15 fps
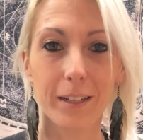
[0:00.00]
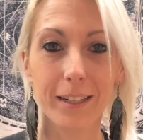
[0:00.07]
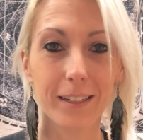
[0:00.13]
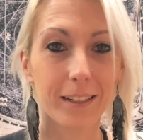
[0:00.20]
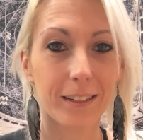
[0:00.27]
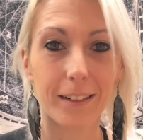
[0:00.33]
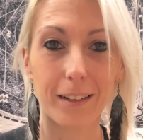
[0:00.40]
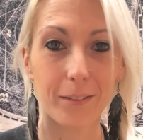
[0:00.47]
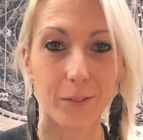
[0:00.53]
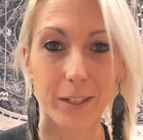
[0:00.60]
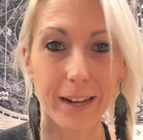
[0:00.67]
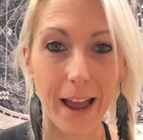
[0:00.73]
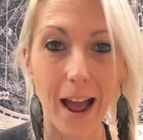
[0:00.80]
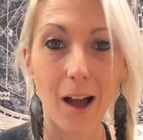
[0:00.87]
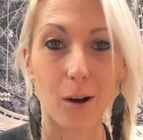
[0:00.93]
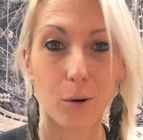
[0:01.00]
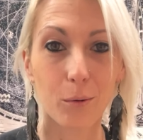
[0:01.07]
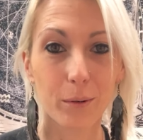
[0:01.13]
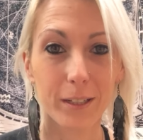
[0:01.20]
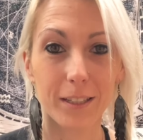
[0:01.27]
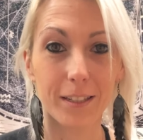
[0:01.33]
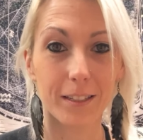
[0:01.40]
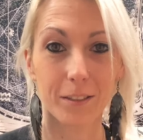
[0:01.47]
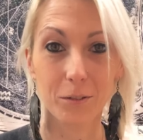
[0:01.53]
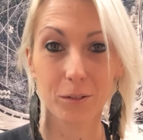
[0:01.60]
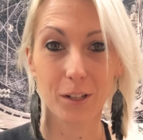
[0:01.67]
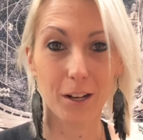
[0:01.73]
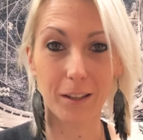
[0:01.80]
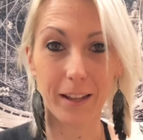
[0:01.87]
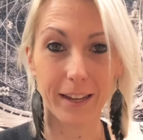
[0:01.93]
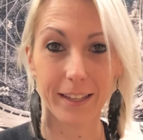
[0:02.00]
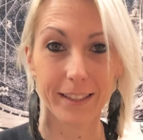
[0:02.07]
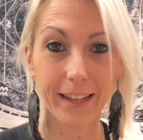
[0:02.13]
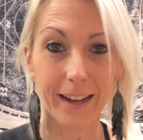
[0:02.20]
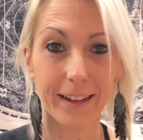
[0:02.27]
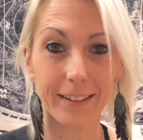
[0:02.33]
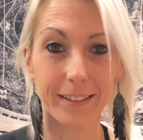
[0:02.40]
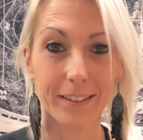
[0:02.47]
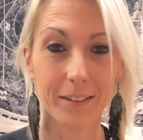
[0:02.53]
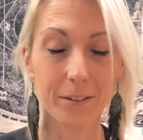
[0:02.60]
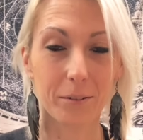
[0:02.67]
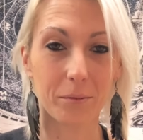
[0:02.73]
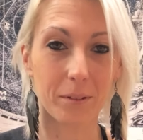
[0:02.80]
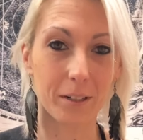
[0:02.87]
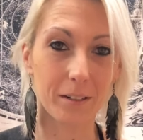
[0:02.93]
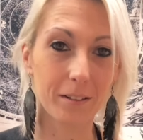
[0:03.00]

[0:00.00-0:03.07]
And even now, it's still not like that, you know.